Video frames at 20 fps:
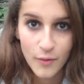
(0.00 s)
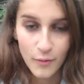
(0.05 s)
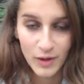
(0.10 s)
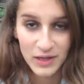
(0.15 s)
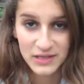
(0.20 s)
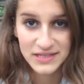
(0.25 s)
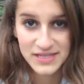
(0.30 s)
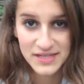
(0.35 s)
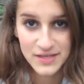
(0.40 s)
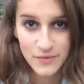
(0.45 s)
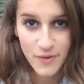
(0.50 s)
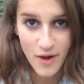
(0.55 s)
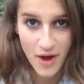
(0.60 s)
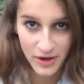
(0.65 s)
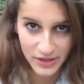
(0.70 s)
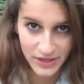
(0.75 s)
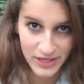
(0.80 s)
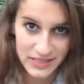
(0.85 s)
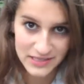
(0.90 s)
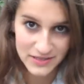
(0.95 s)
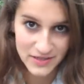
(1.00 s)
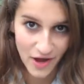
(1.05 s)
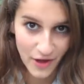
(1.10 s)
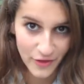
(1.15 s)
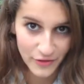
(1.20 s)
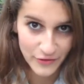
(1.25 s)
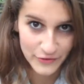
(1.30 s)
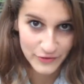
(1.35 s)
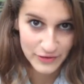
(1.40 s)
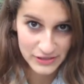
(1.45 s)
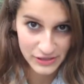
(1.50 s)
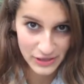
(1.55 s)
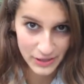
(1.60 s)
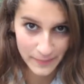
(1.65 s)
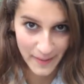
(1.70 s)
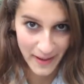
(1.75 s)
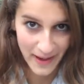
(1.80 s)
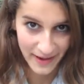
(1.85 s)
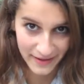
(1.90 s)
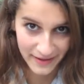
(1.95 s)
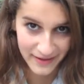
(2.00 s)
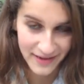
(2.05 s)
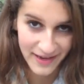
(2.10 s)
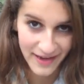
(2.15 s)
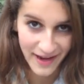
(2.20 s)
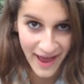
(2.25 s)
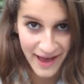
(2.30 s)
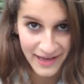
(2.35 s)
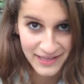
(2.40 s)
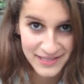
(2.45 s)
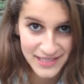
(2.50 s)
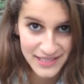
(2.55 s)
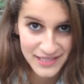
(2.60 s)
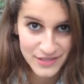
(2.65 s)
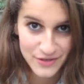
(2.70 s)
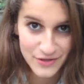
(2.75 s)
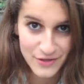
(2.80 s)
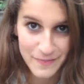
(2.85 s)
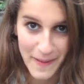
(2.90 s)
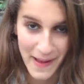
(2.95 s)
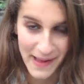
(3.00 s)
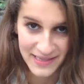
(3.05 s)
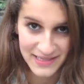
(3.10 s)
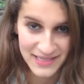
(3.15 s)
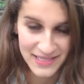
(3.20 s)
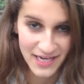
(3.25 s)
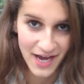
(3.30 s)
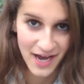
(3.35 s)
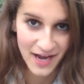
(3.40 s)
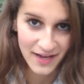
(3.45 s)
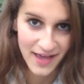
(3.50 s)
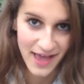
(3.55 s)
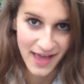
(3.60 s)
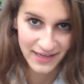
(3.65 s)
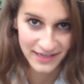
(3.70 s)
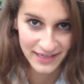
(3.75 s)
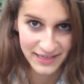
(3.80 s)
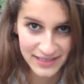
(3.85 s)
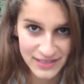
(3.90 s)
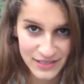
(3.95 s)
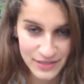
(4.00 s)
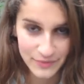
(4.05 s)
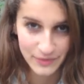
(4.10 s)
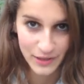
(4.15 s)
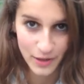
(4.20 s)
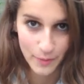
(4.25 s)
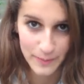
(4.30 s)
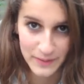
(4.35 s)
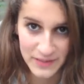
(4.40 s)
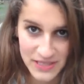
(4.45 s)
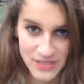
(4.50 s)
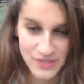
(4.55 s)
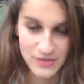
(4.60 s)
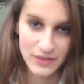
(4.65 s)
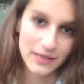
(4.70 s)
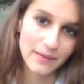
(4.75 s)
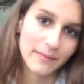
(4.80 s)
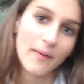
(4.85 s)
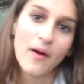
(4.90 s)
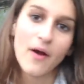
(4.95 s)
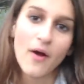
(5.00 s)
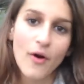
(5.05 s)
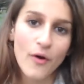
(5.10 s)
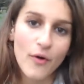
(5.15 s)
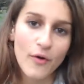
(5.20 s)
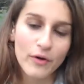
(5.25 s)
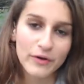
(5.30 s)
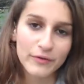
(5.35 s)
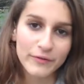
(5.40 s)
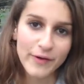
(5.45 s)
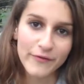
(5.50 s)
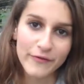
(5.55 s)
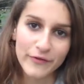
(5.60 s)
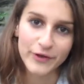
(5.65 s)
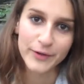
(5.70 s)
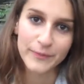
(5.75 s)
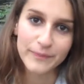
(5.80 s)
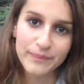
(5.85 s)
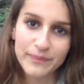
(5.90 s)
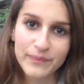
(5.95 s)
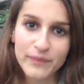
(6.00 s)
Once the water has gone through the turbine, it exits through the penstock and into an open stream, or river.